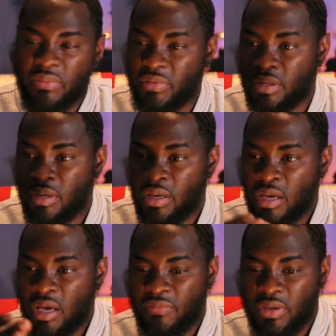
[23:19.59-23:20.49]
If he
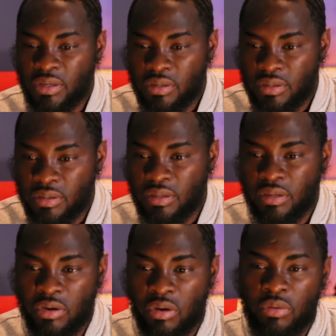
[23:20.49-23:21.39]
if he
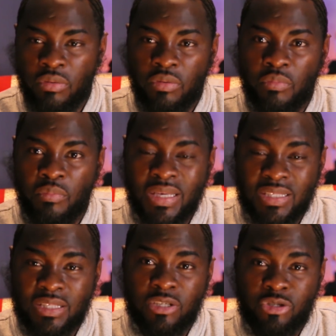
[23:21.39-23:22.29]
you know
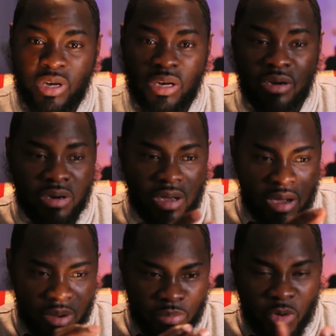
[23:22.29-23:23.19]
missed the trailer
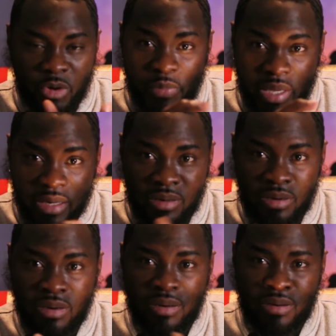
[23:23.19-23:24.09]
um, bullpen,
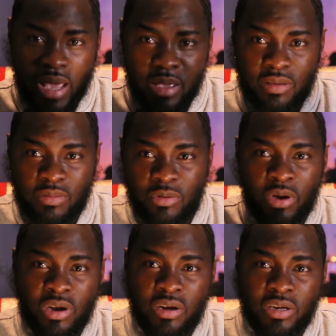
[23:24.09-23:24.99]
like
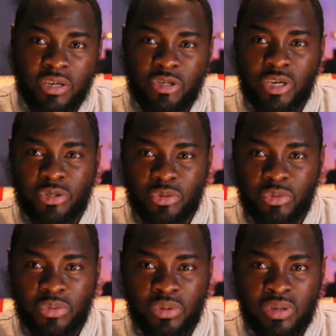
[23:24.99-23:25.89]
going under the trailer
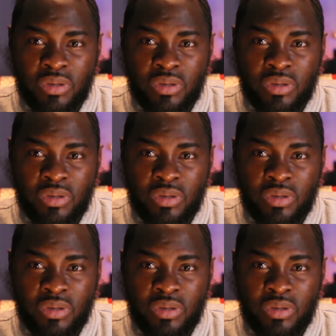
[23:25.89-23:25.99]
too